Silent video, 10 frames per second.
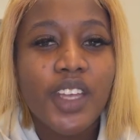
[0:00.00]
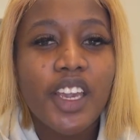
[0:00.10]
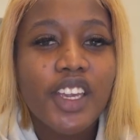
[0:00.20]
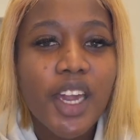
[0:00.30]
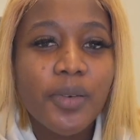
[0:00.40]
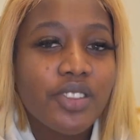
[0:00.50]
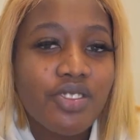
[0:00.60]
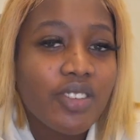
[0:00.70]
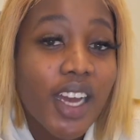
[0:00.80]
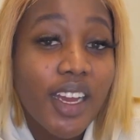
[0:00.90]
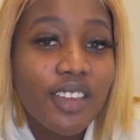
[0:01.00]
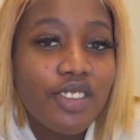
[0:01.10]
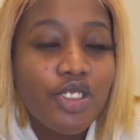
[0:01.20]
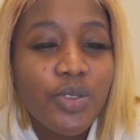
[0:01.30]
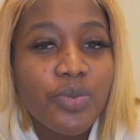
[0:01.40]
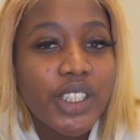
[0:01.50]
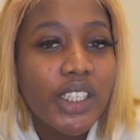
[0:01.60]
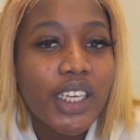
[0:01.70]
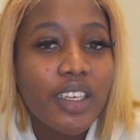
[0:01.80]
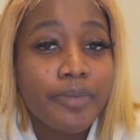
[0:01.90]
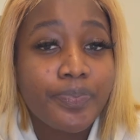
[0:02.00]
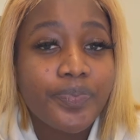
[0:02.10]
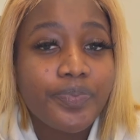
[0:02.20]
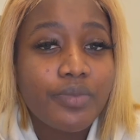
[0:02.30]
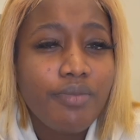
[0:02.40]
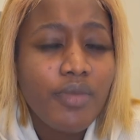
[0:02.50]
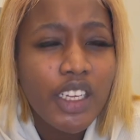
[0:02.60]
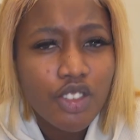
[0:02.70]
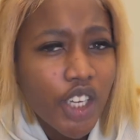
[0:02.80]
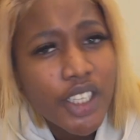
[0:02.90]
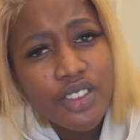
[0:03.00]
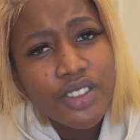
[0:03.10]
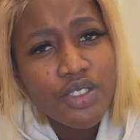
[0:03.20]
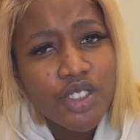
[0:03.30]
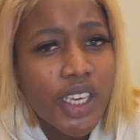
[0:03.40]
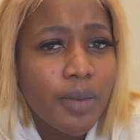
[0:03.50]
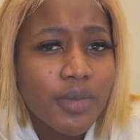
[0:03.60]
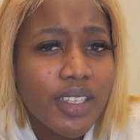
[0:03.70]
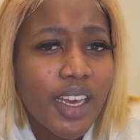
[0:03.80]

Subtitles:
encourage you guys to really chase your dreams.